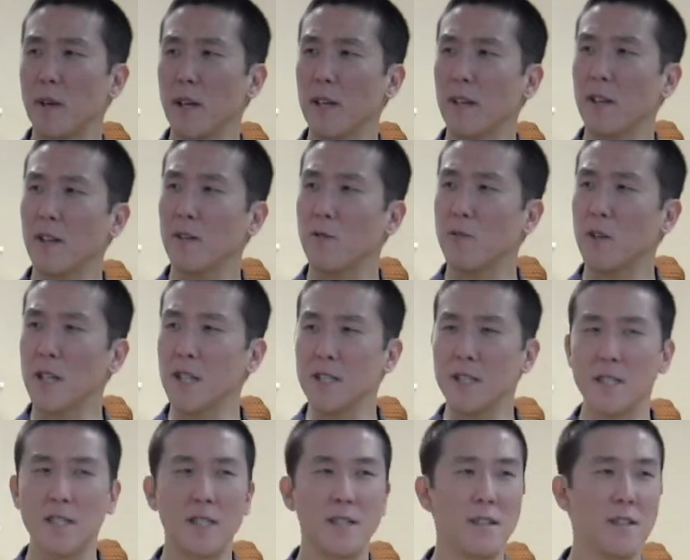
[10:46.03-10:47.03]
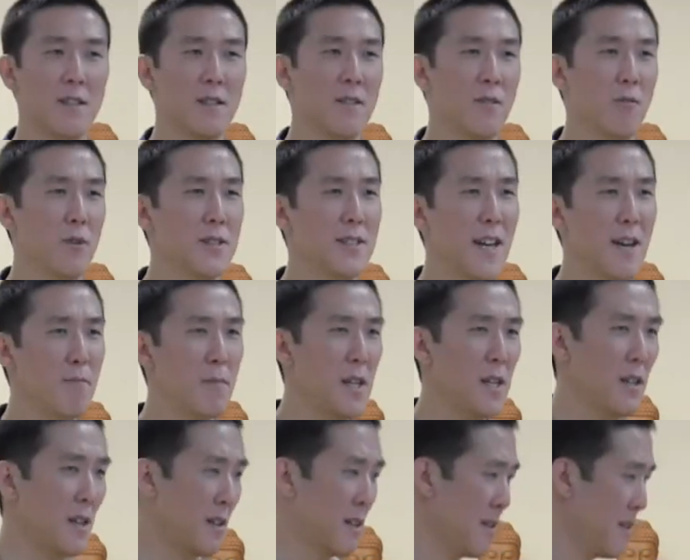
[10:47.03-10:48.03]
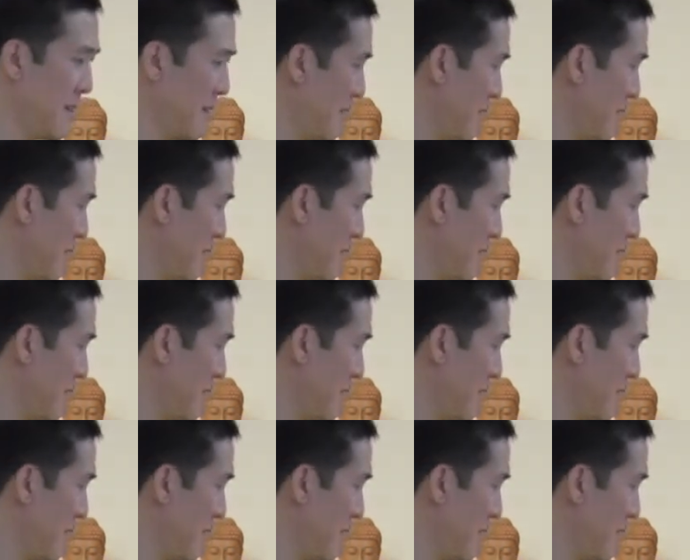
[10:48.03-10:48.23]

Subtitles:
pecking at the rice. What does that mean?